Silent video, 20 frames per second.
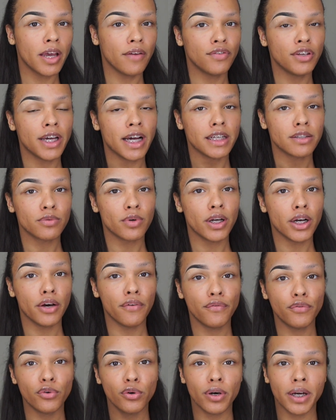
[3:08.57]
If you guys want a
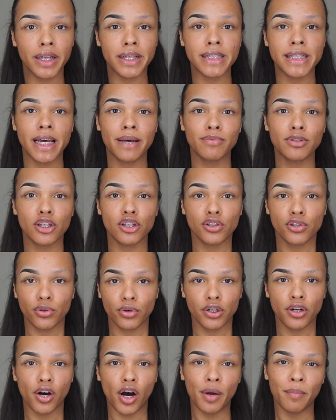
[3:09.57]
full in-depth
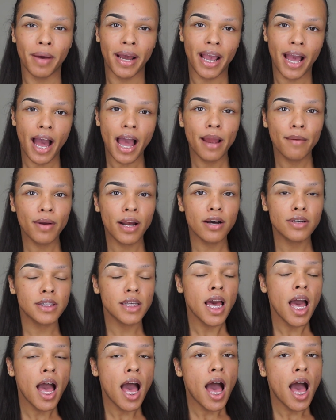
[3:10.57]
tutorial on my eyebrows,